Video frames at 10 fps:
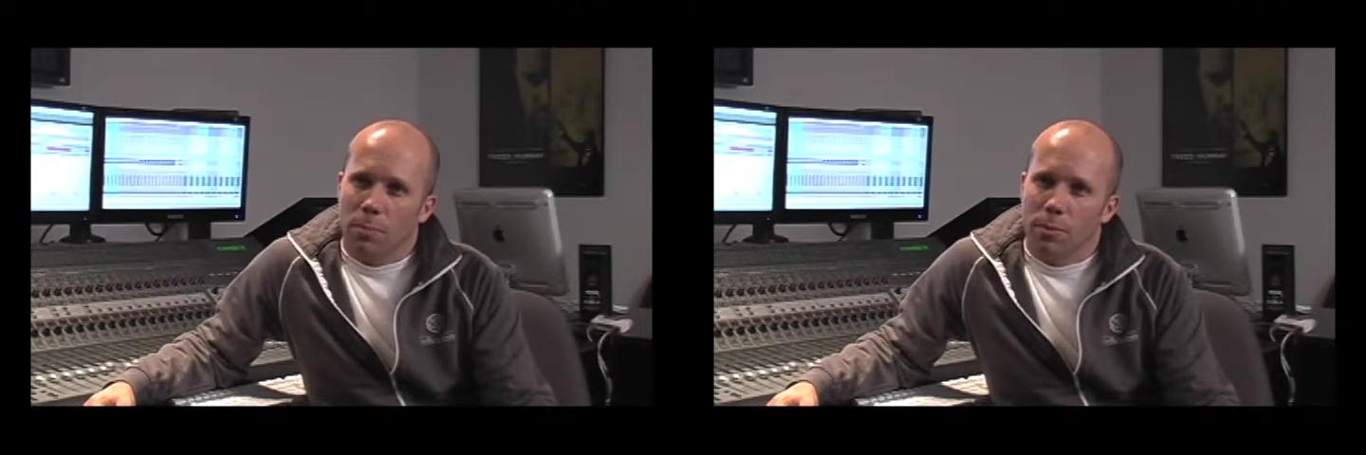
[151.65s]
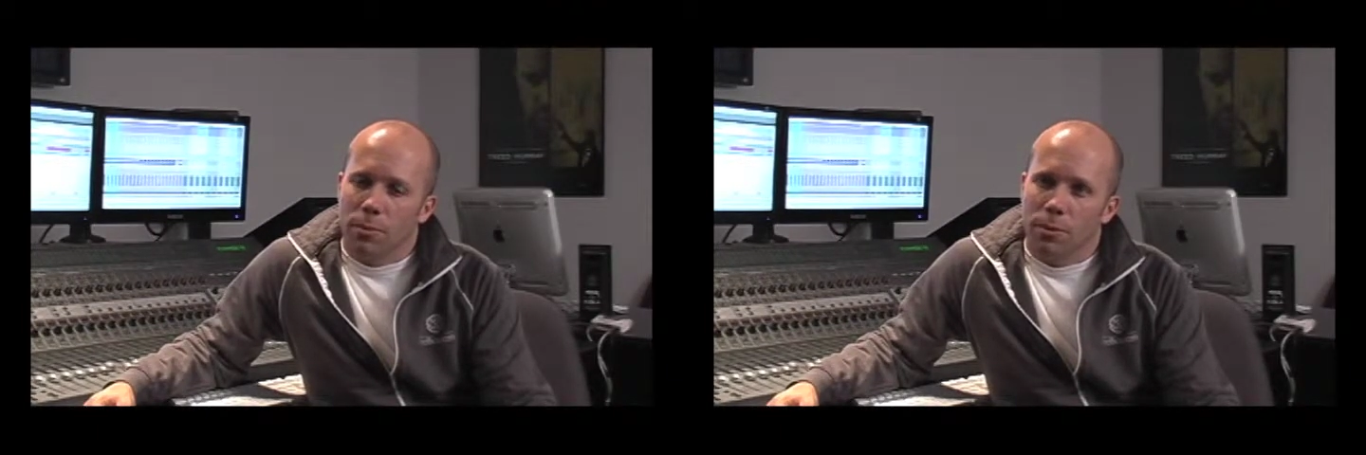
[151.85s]

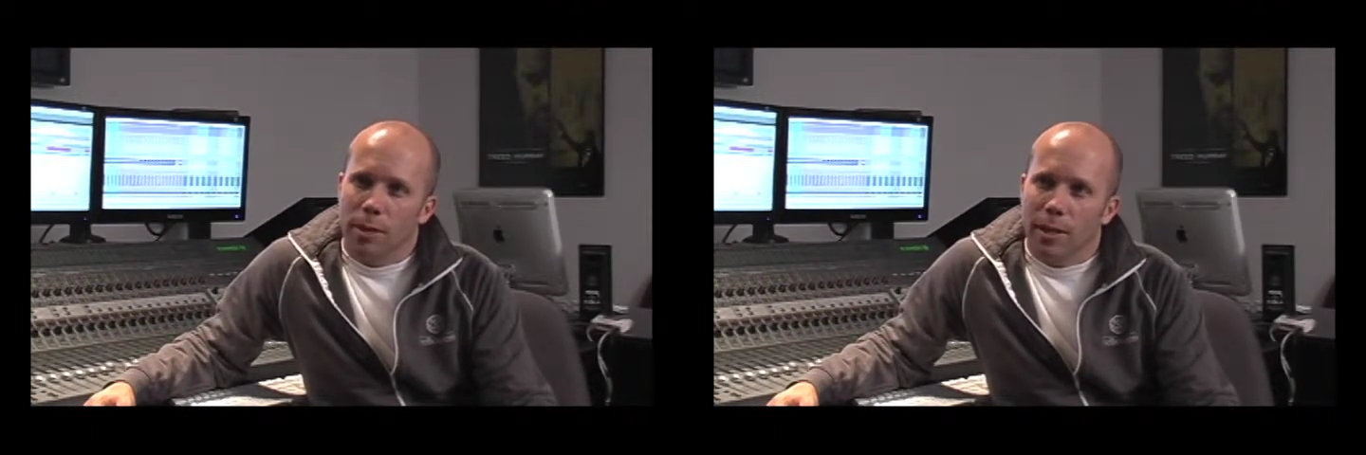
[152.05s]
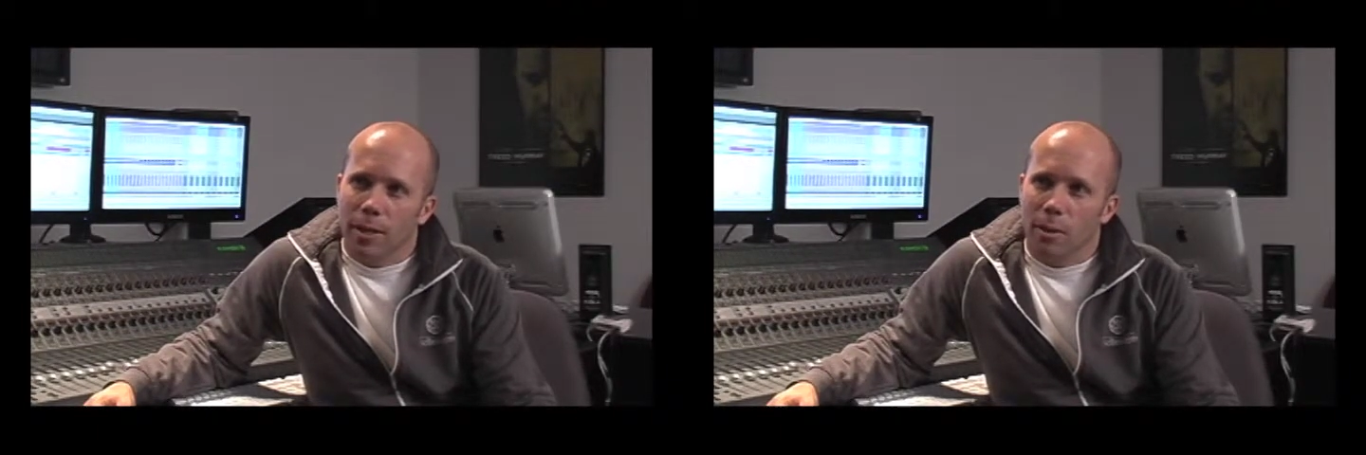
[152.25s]

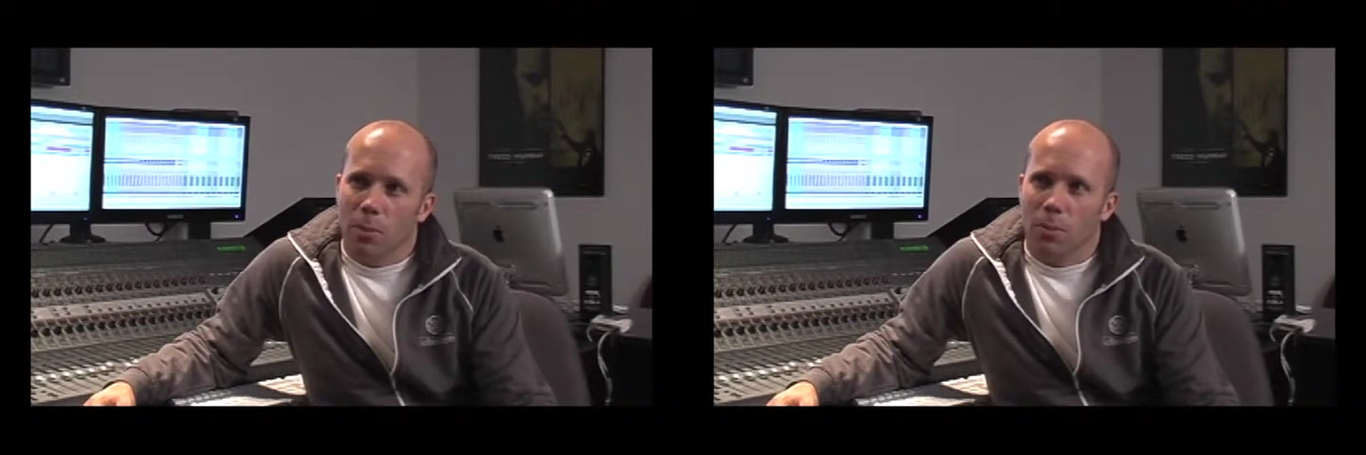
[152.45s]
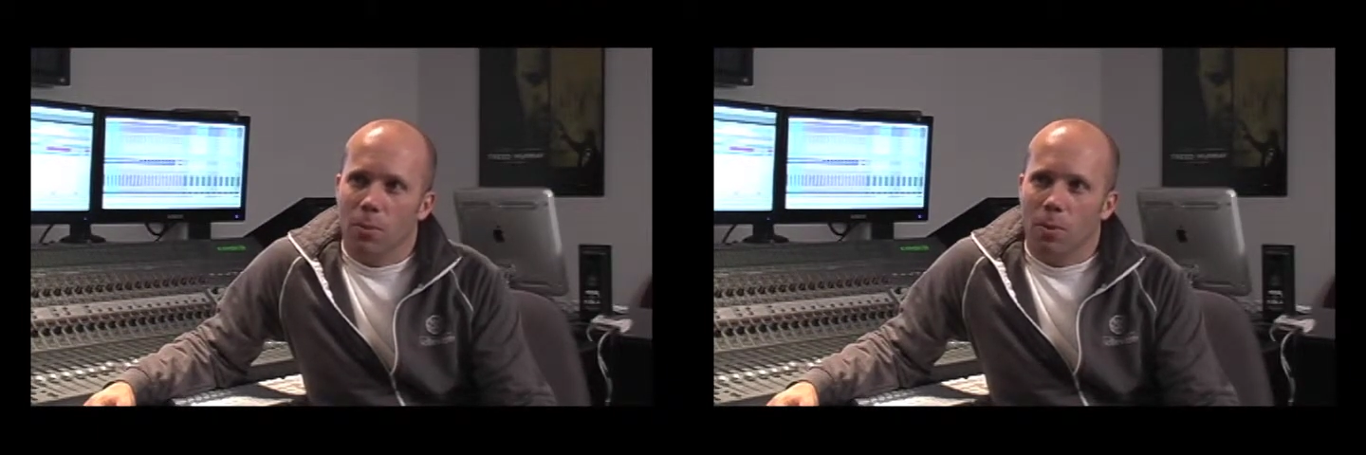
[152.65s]
pretty
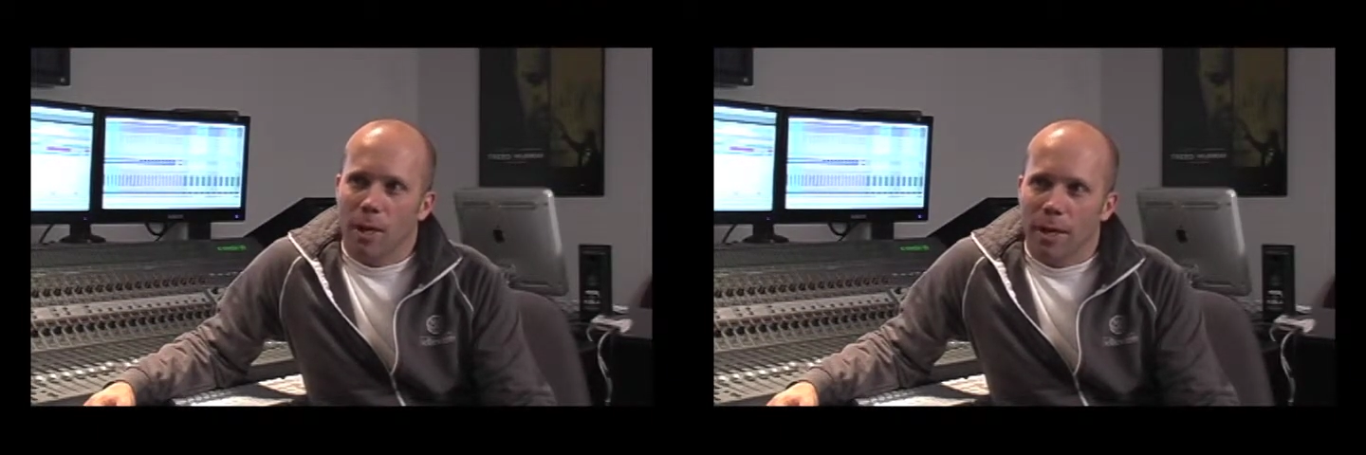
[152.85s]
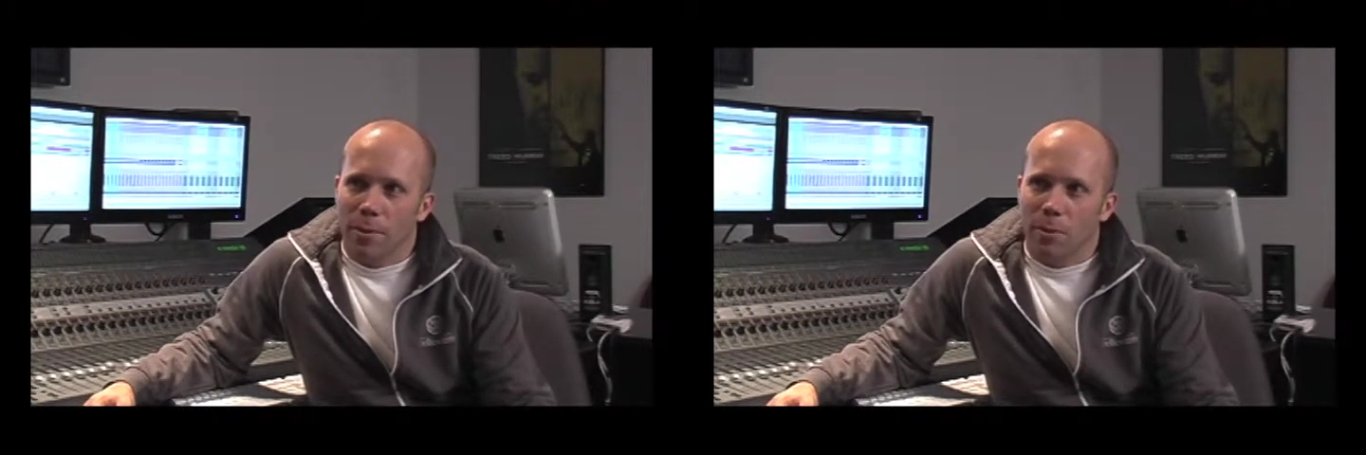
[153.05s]

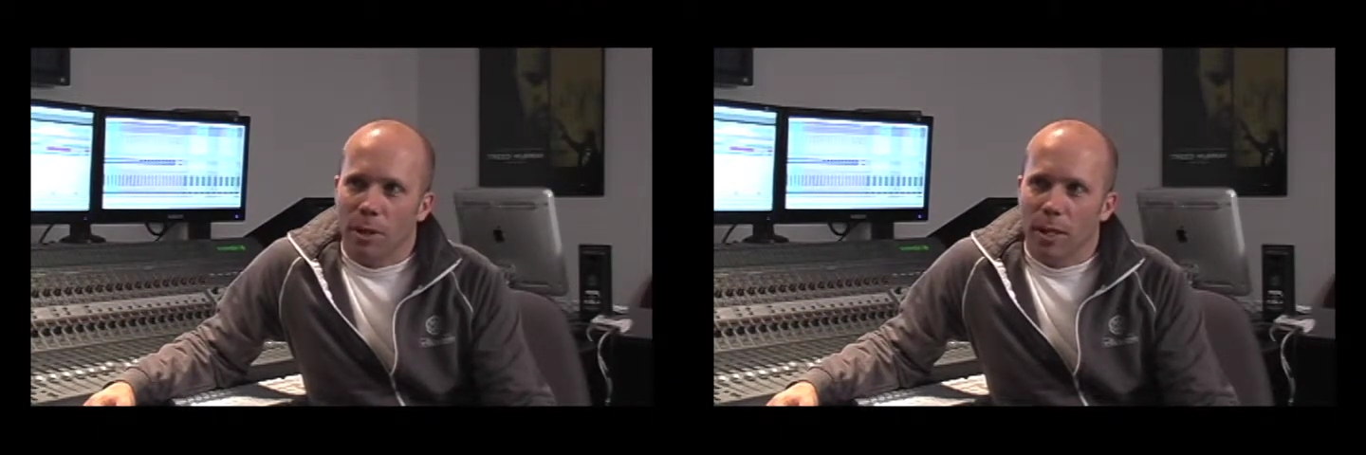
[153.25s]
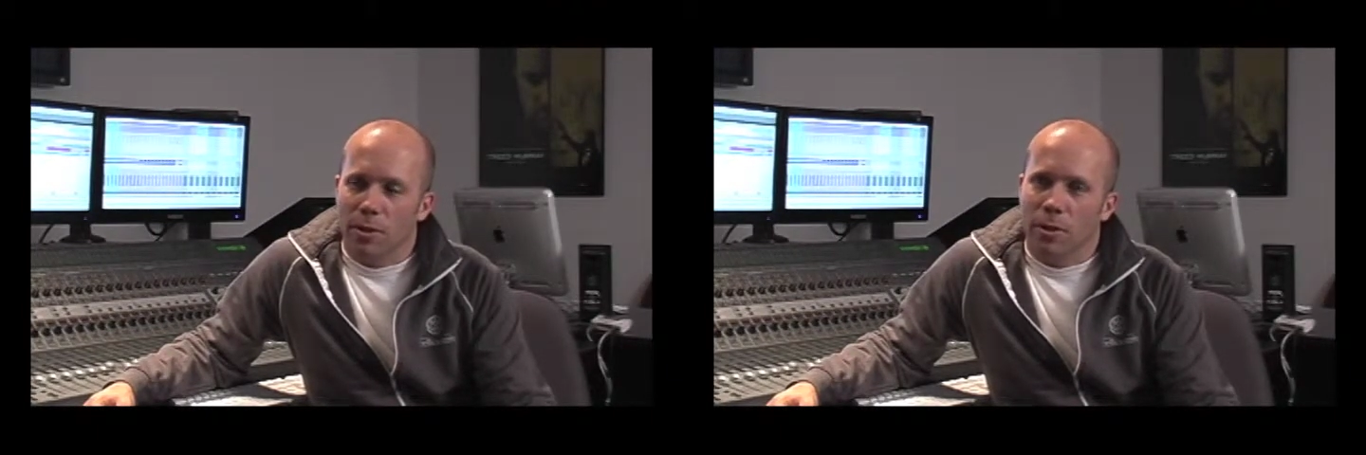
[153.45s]

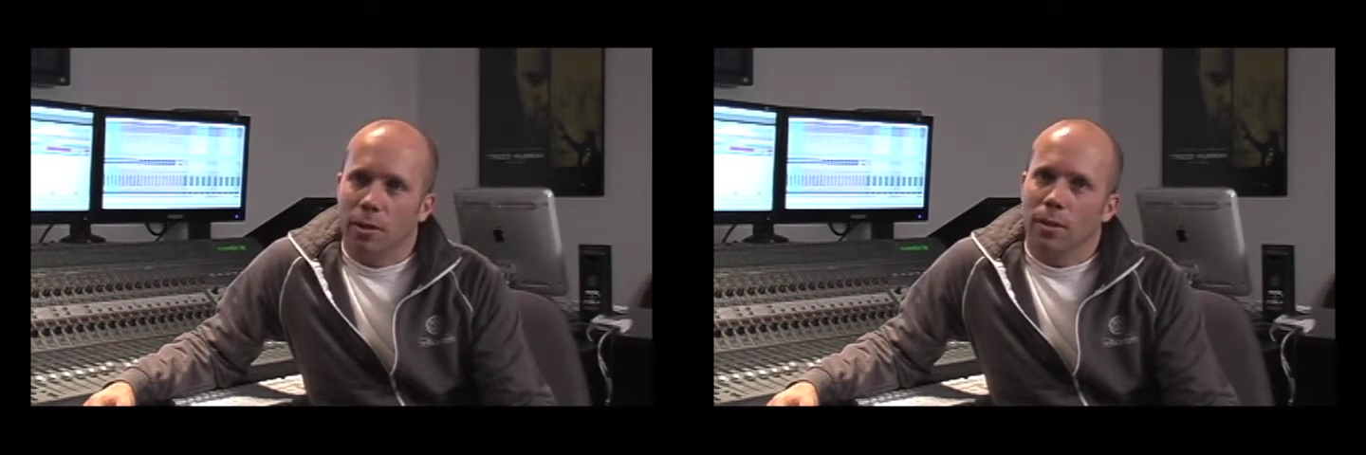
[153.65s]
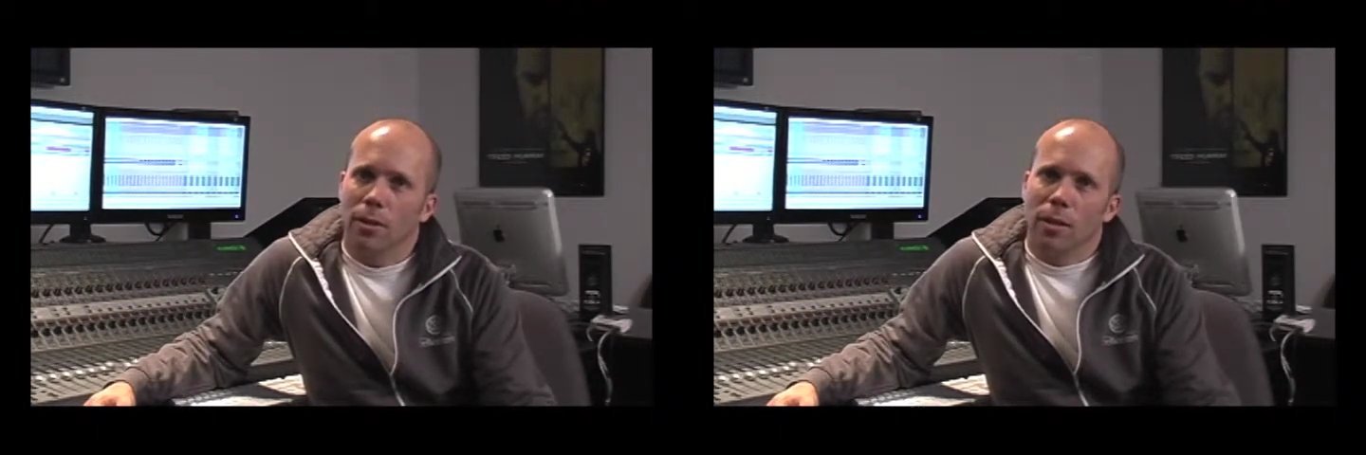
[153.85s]

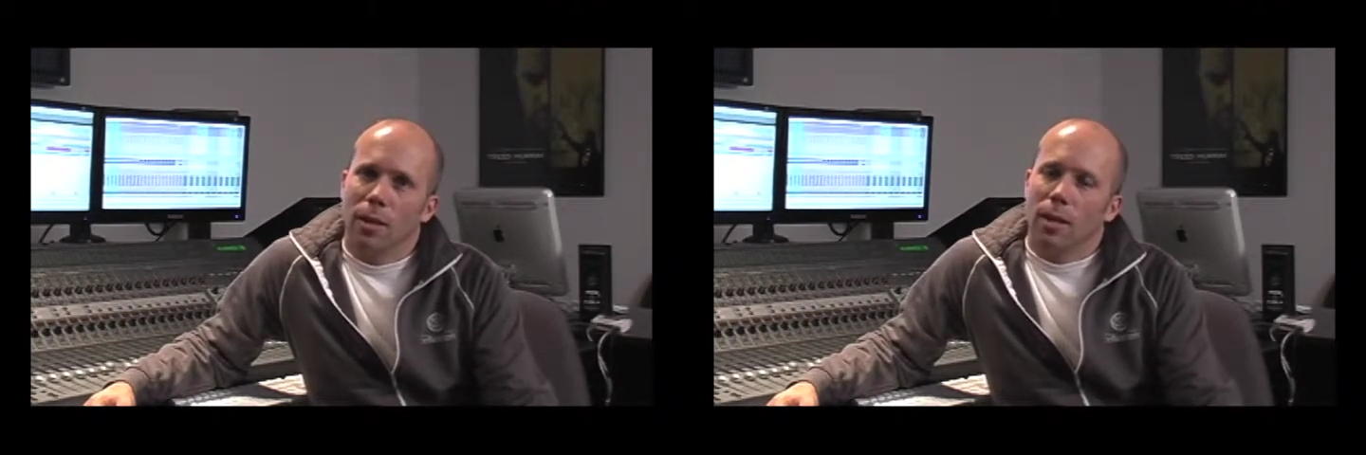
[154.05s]
wide-ranging.